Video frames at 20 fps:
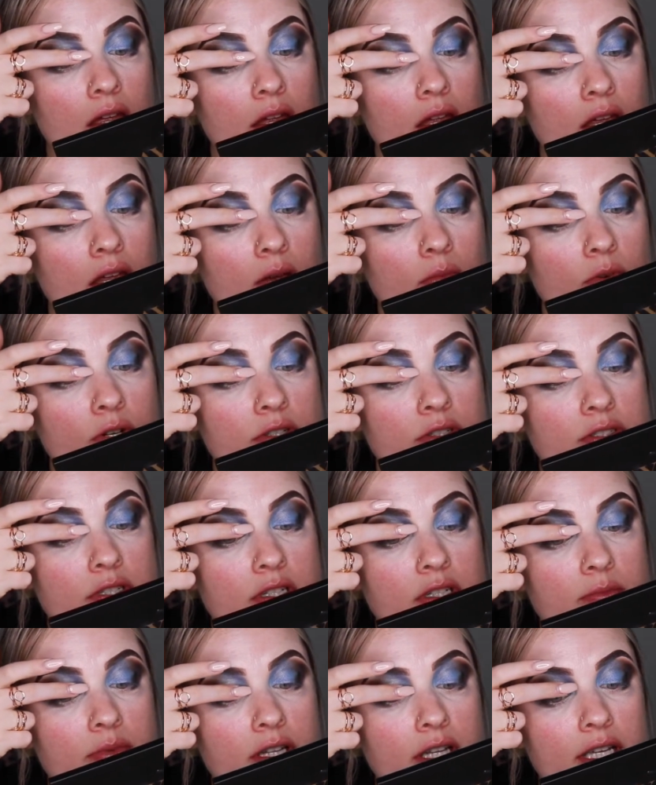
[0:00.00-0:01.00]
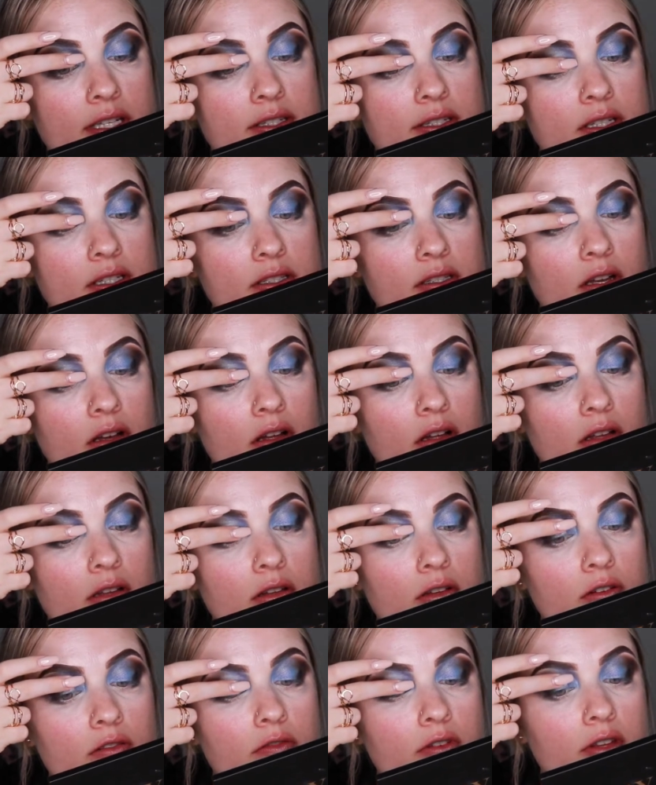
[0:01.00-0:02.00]
And we're just going to place this all
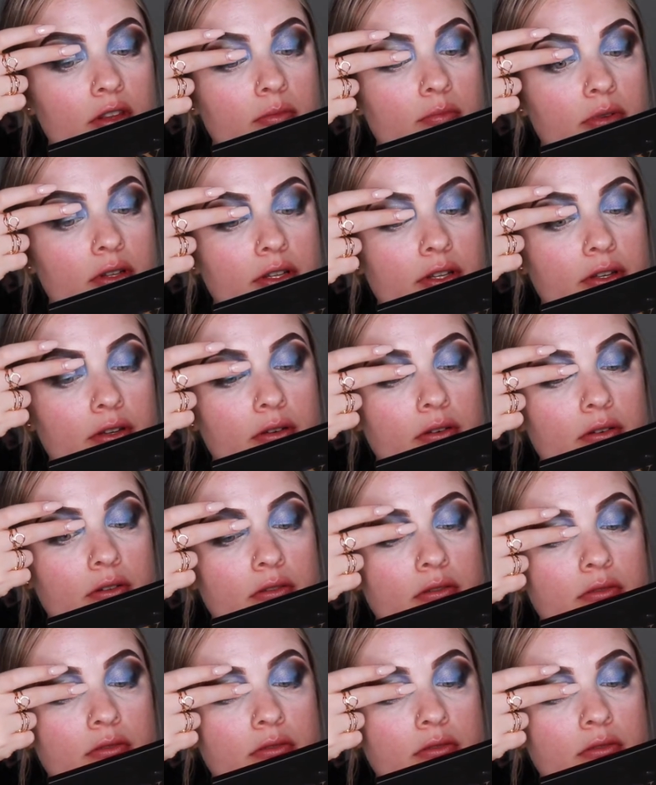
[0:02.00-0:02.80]
over the blue.